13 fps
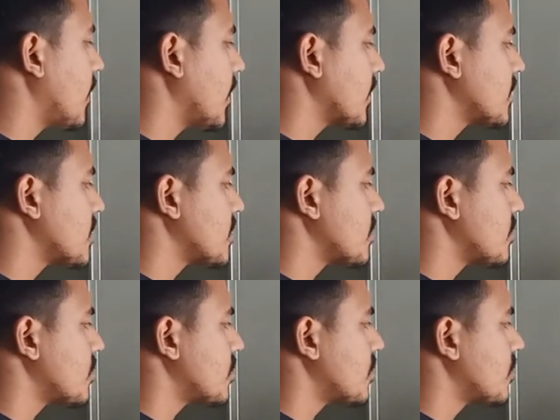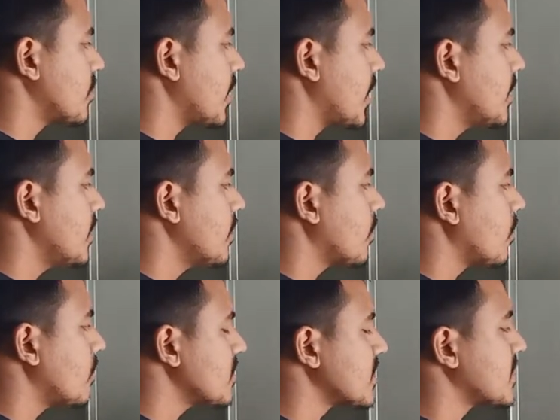flux through any
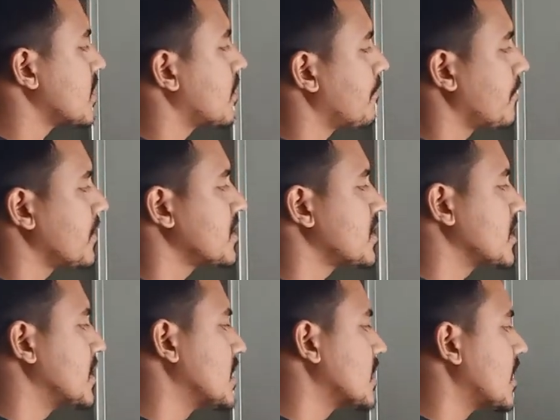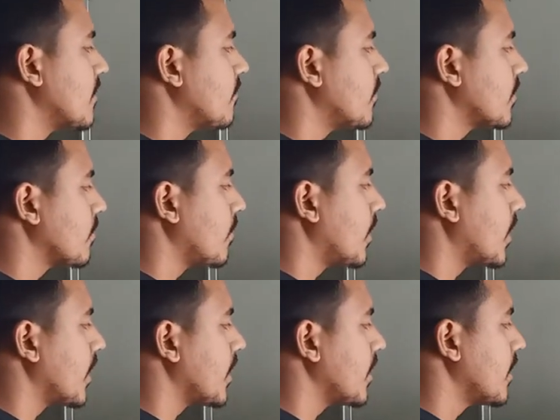closed surface is given
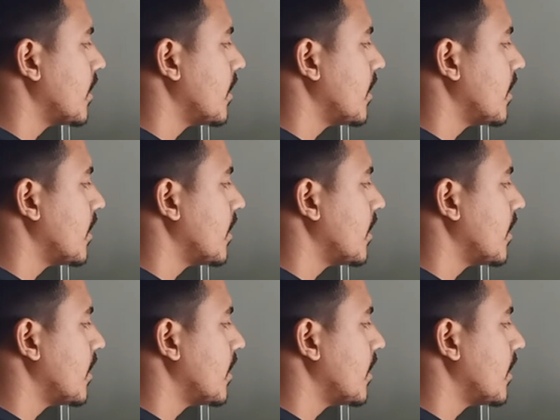by